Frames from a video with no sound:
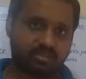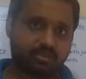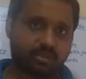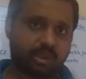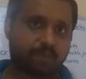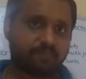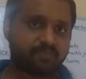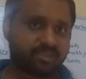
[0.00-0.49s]

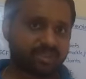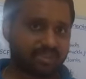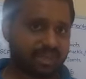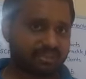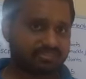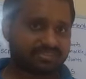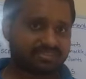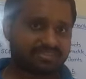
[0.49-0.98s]
Okay,
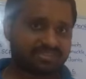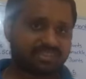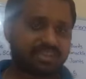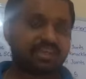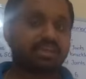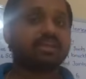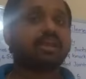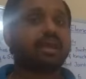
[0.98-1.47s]

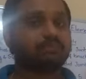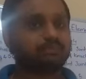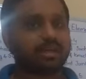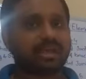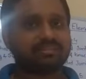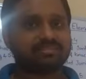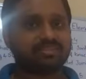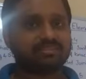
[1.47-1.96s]
elasticity and
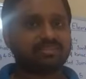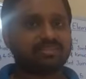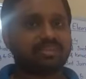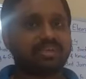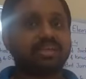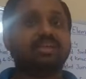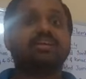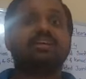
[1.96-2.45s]

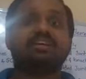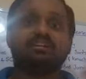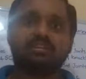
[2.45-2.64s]
plasticity,